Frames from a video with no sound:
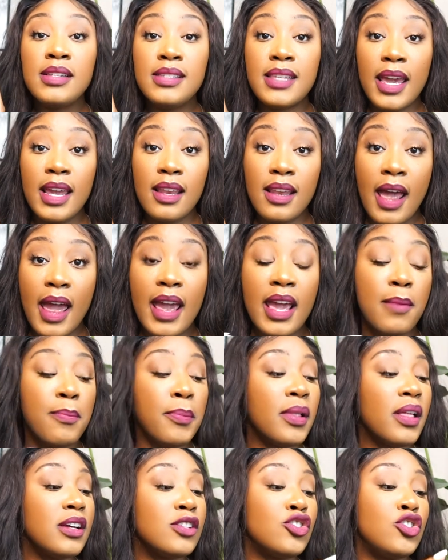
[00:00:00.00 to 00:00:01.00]
date night.
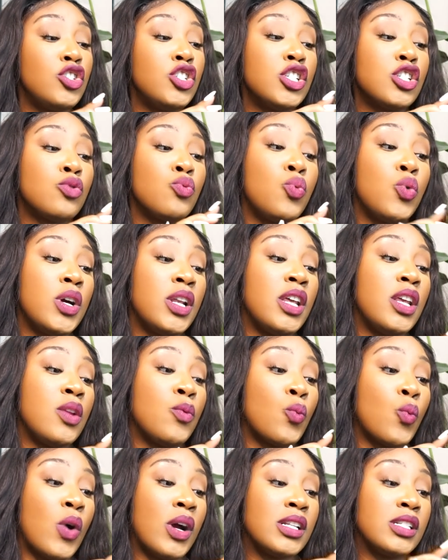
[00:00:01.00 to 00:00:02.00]
And plus, you just
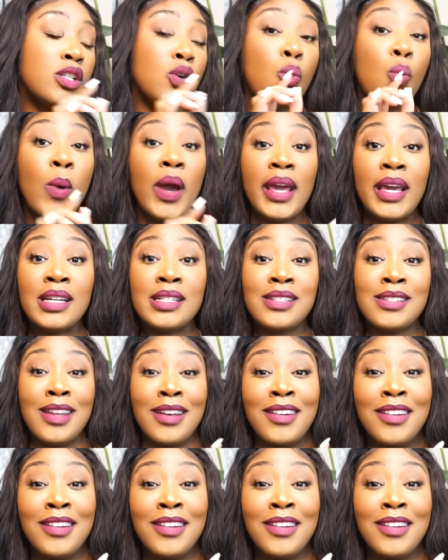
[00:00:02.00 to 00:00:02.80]
wouldn't want to waste...